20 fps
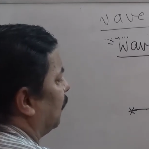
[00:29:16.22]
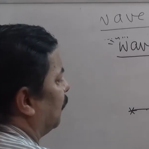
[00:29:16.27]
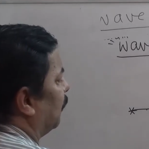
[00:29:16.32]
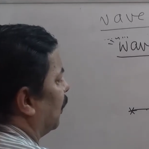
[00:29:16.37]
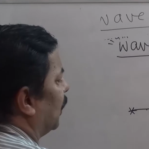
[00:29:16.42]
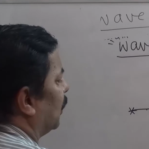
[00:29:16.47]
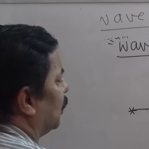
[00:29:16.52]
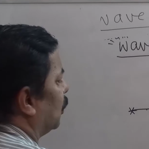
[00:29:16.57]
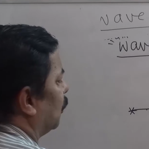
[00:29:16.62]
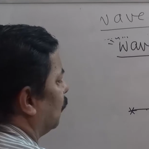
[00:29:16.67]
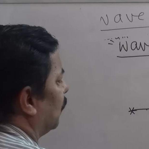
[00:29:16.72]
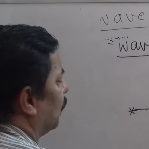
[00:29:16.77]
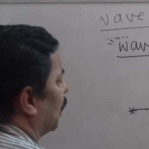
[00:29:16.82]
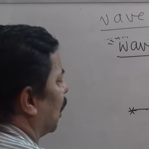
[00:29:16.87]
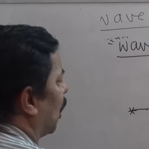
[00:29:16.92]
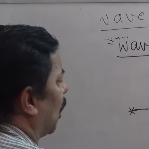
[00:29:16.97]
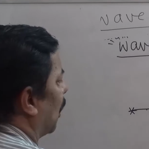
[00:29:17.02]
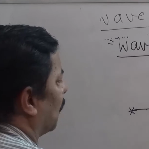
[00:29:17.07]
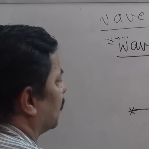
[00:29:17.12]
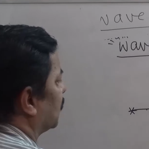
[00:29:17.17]
way, you will
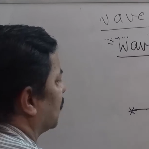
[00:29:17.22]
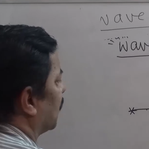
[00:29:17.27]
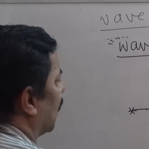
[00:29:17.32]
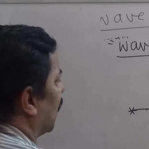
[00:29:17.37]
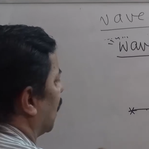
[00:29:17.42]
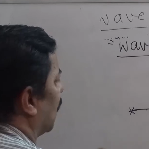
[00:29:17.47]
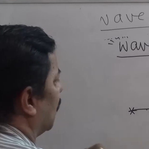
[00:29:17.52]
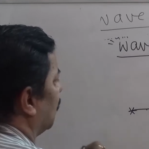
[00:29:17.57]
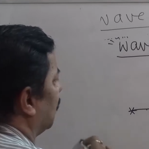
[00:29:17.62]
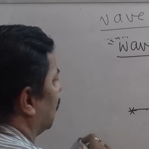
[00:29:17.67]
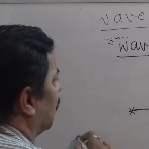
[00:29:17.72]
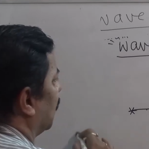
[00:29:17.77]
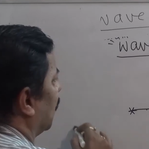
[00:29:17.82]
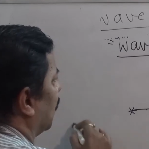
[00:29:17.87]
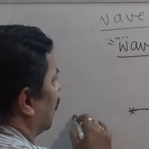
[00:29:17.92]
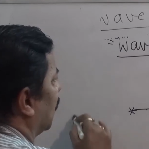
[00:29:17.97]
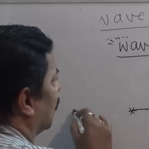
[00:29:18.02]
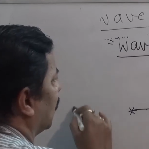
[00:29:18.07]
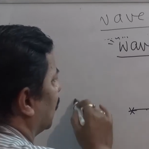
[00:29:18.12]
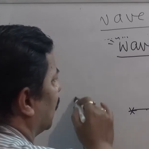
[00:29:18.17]
observe
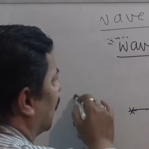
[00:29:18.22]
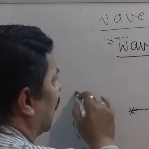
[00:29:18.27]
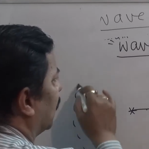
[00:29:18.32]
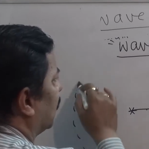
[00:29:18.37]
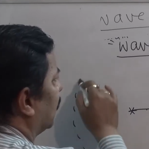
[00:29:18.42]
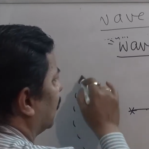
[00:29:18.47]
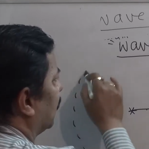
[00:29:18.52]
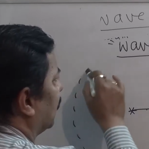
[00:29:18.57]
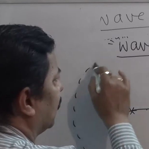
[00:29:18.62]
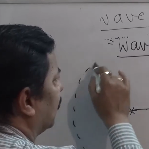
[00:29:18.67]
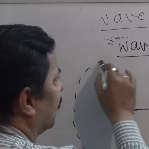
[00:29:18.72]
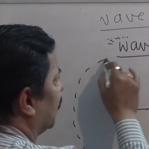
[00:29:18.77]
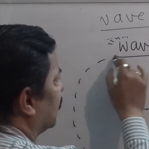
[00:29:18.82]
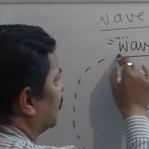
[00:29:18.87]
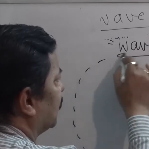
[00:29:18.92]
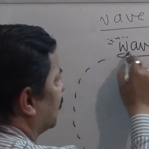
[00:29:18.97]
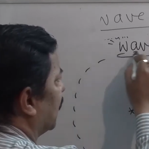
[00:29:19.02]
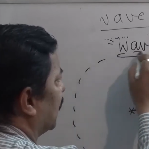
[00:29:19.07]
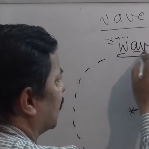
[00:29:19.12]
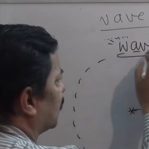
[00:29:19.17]
that in
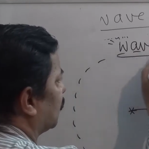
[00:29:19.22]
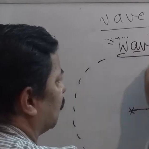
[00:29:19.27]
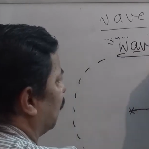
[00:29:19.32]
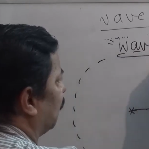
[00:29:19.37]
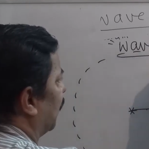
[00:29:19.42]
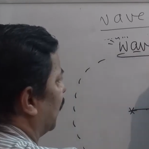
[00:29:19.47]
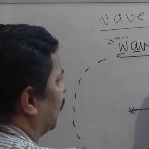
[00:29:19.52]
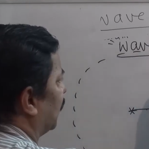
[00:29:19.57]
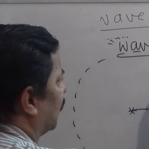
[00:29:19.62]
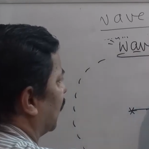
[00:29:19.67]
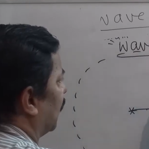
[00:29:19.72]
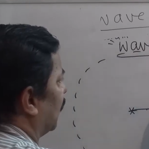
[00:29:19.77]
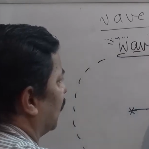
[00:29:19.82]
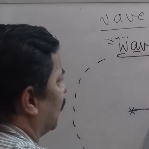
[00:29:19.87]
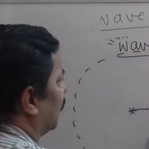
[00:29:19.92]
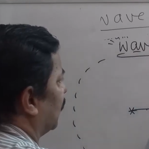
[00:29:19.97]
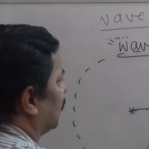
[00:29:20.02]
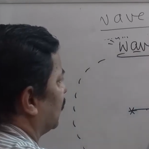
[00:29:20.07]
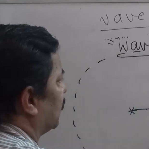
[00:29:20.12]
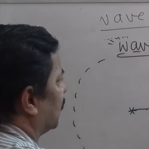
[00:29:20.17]
this spherical
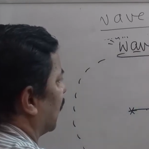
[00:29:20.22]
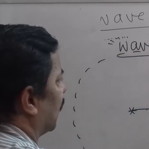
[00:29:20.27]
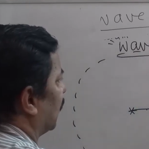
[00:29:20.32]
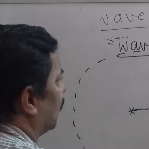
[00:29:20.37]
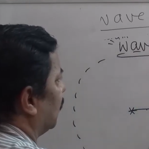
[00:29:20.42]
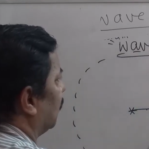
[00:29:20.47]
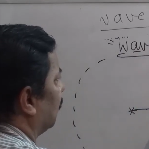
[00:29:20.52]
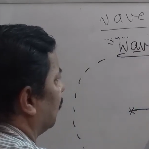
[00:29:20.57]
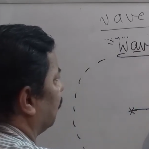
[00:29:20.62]
region,